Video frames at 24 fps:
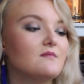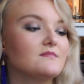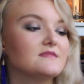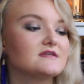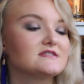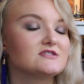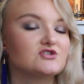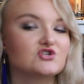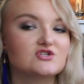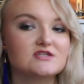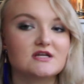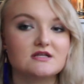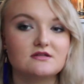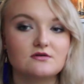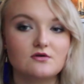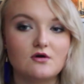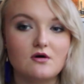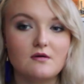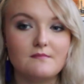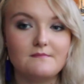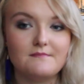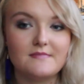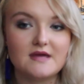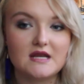This is just a
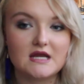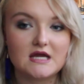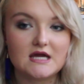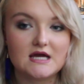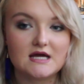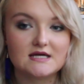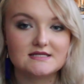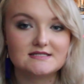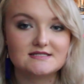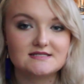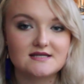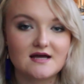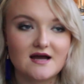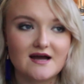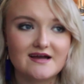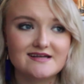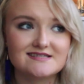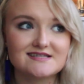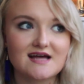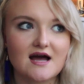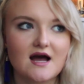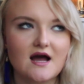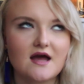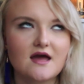little mini
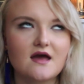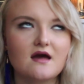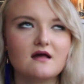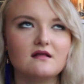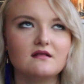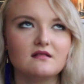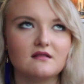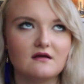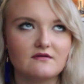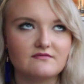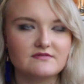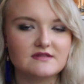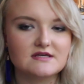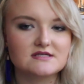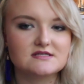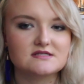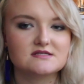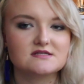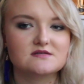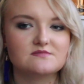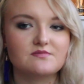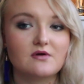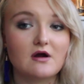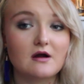size. I love this.
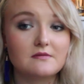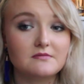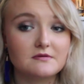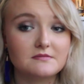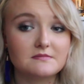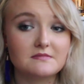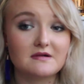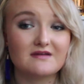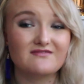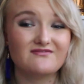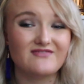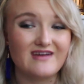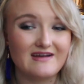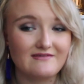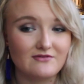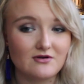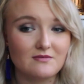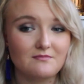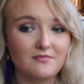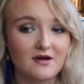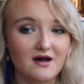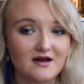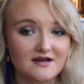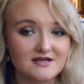This is probably my
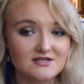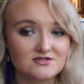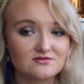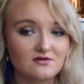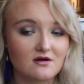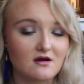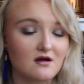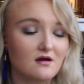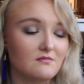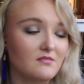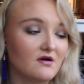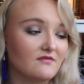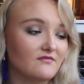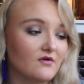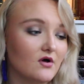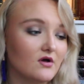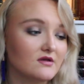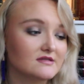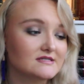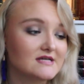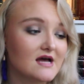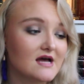favorite body scrub of all